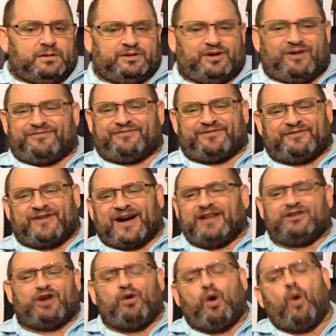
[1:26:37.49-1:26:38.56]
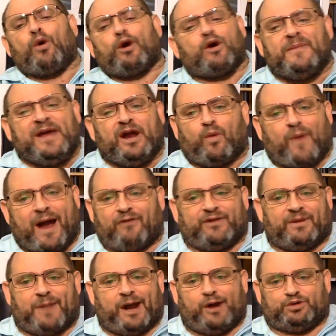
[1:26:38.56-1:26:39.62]
Don't order me around
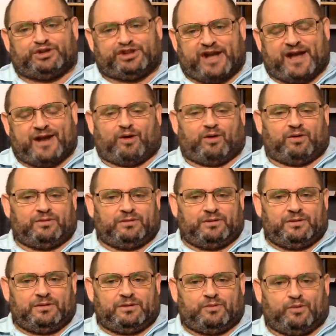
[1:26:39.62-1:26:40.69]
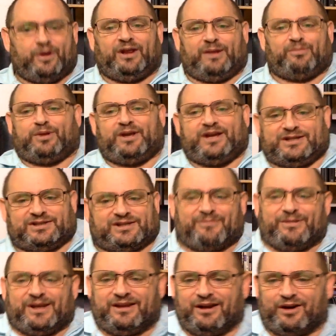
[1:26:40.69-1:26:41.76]
in my own channel. Really, please. I
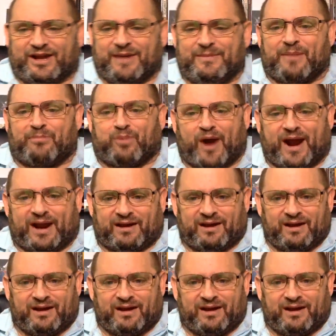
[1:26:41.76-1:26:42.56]
mean, you know, give me a break.